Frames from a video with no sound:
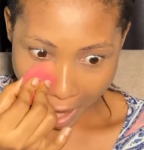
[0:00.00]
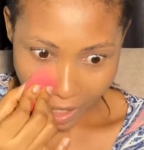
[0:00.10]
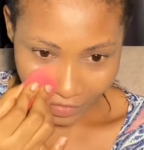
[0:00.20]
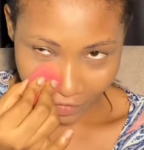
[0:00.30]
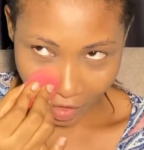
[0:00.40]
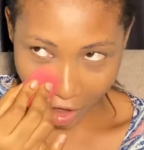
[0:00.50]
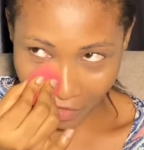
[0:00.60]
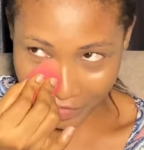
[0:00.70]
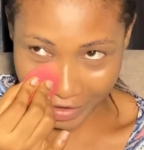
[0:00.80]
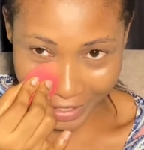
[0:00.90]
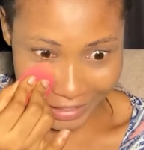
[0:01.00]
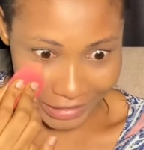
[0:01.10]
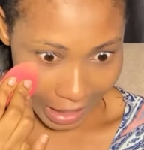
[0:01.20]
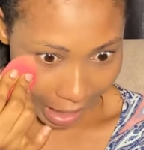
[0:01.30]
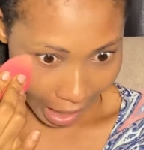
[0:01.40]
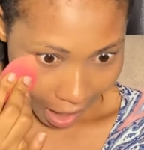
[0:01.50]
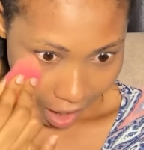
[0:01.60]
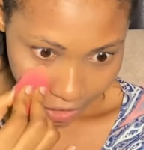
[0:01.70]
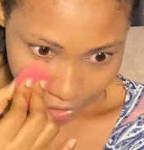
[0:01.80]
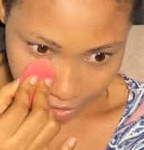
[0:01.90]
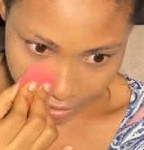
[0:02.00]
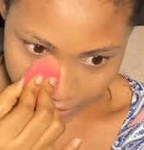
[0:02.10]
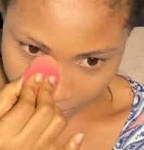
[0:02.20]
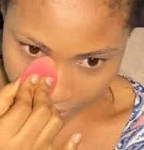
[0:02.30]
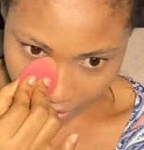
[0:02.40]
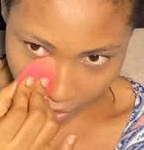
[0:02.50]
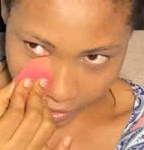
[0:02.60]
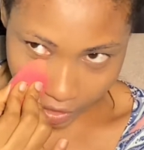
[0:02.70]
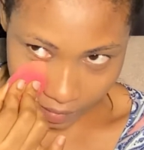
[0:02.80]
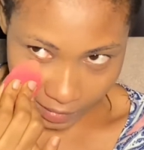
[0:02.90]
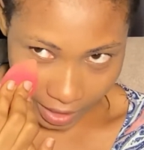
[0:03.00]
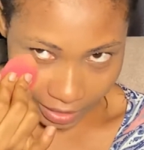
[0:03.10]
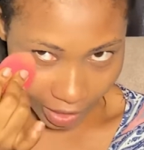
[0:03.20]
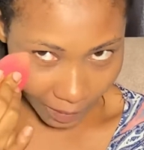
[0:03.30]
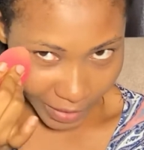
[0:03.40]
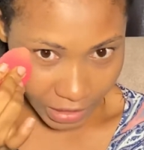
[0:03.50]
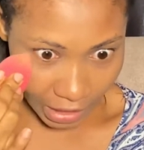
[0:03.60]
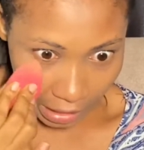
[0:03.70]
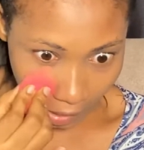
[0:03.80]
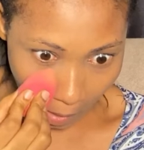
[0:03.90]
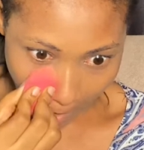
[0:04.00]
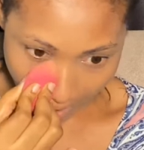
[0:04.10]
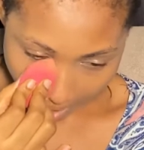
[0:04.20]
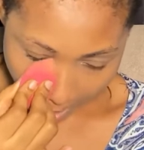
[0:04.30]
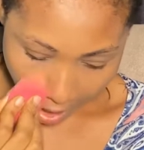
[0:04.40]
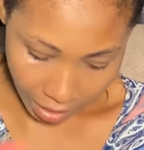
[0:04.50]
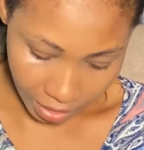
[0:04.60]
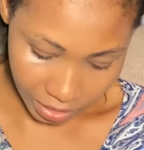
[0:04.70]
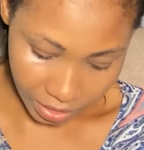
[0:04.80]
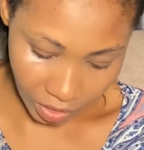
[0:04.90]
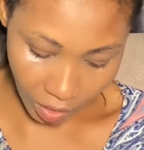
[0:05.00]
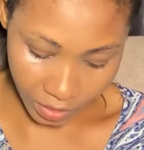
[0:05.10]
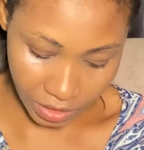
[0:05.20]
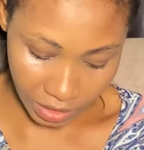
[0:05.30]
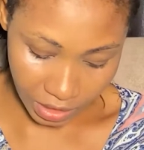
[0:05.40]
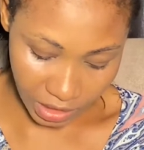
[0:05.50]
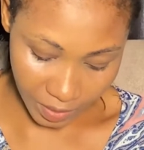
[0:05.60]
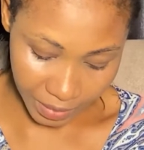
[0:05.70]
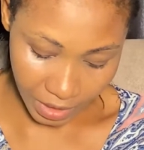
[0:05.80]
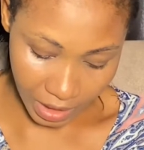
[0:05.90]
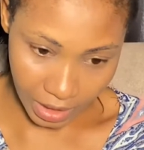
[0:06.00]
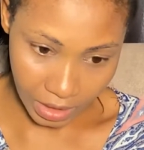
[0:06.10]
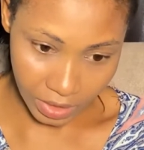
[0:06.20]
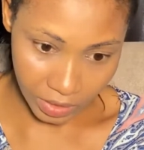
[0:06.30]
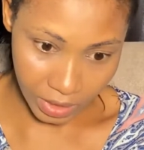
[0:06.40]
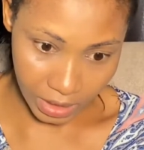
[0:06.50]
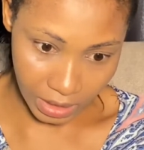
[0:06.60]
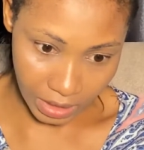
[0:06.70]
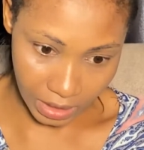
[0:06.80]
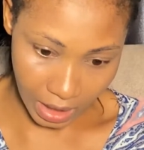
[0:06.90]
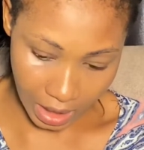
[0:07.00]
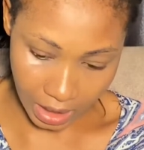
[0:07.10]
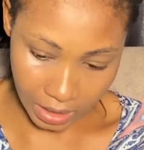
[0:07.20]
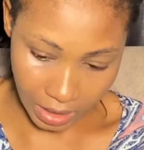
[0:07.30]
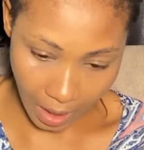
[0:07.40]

The full coverage you usually see on a normal day on my channel. So I'll just dip into this, and